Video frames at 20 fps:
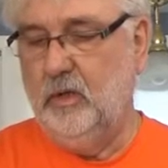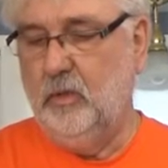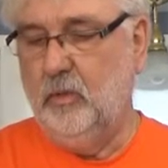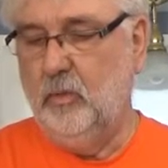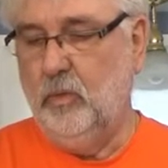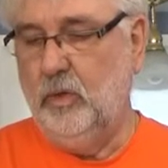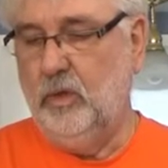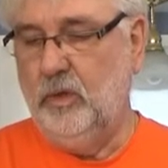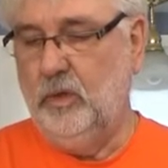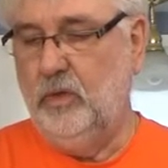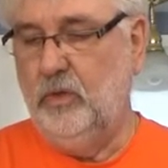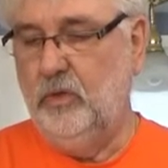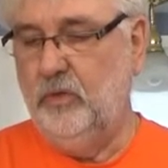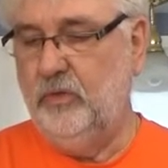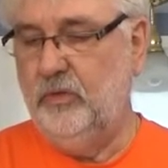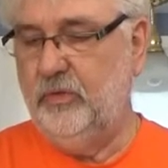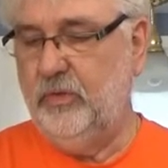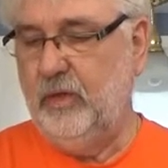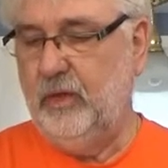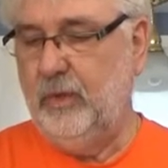we're
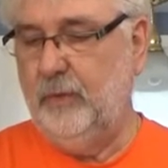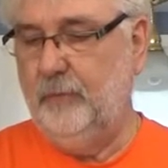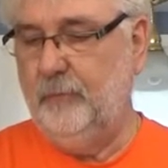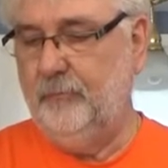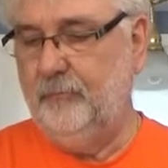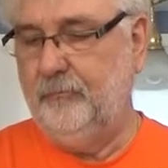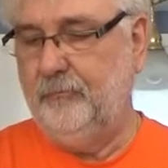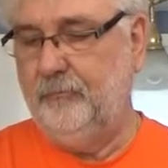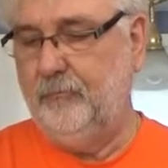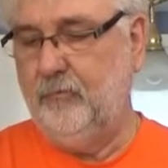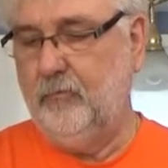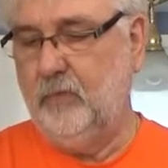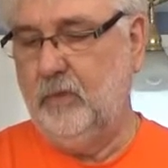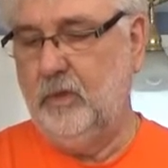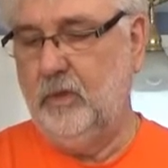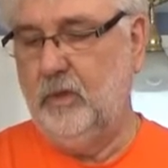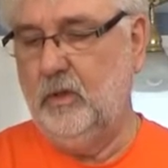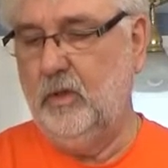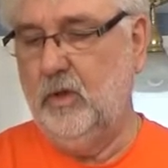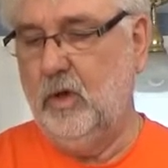using
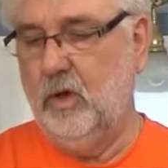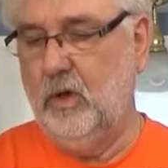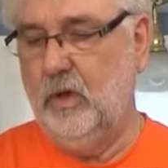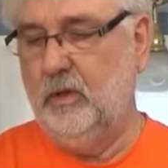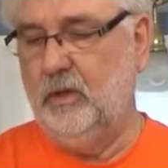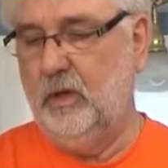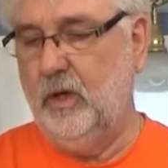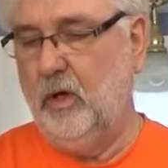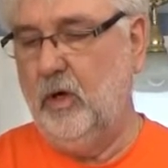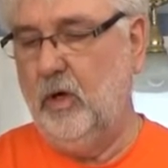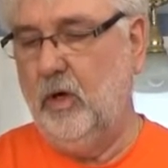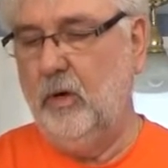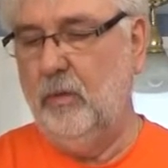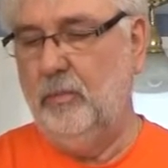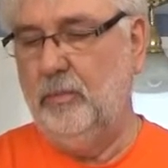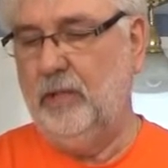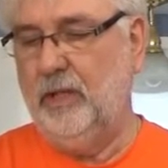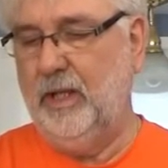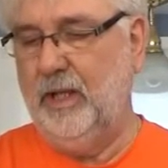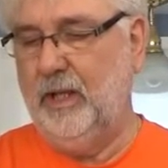the whole
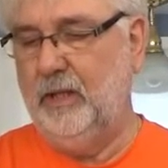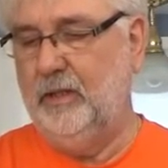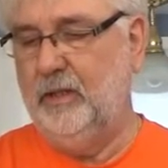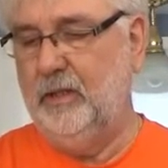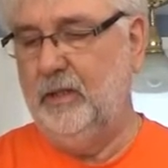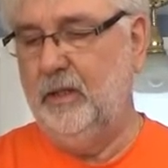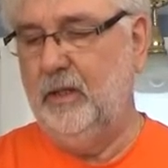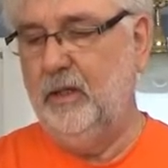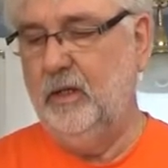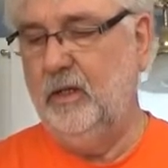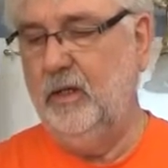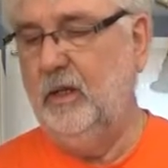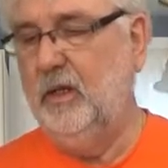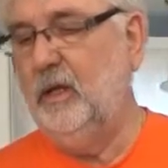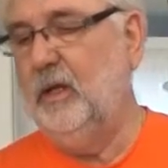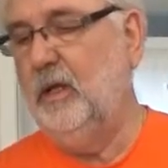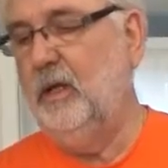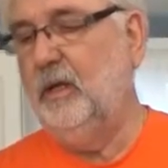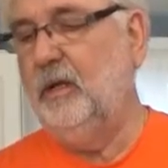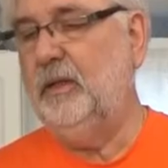blend.
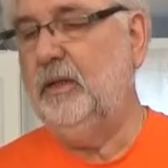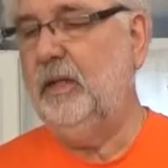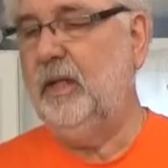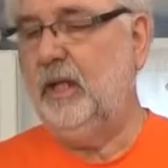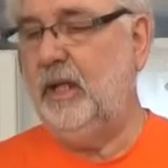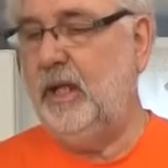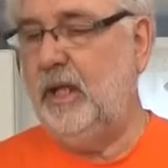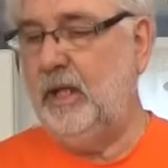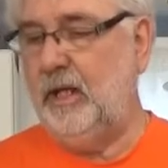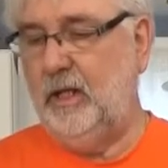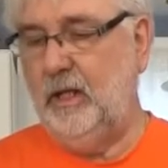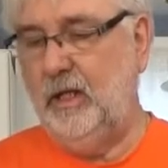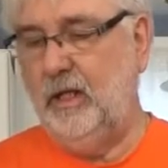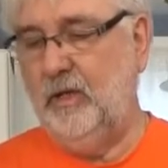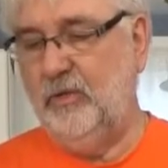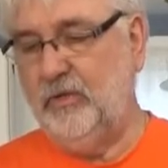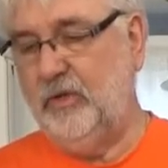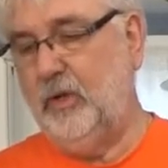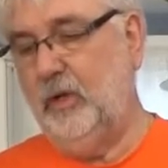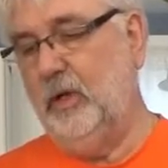The heat
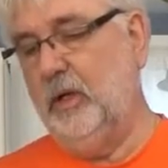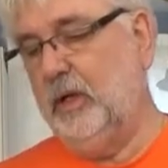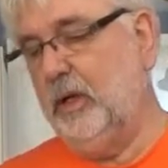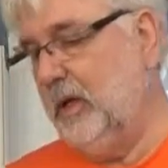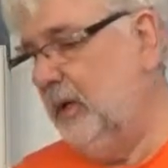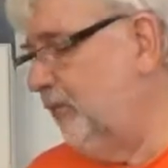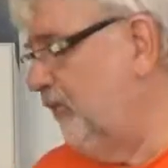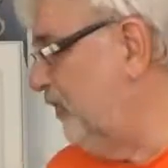is going to come